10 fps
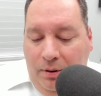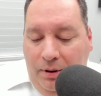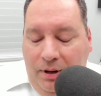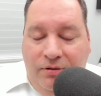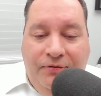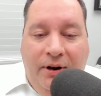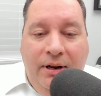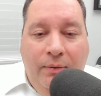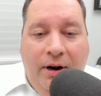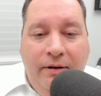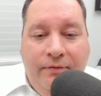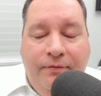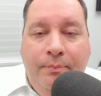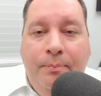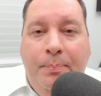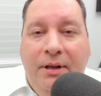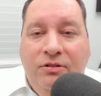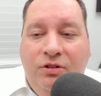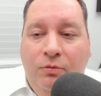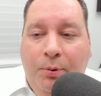it's funny when I've been
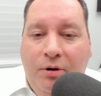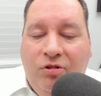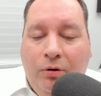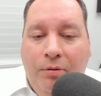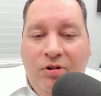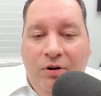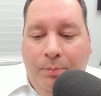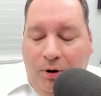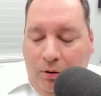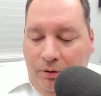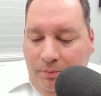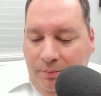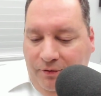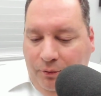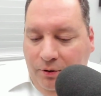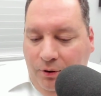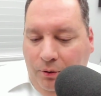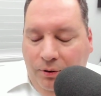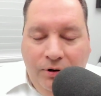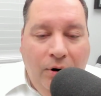to bookstores, you know, before the
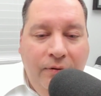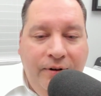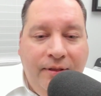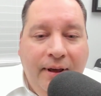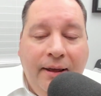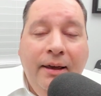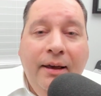whole COVID thing,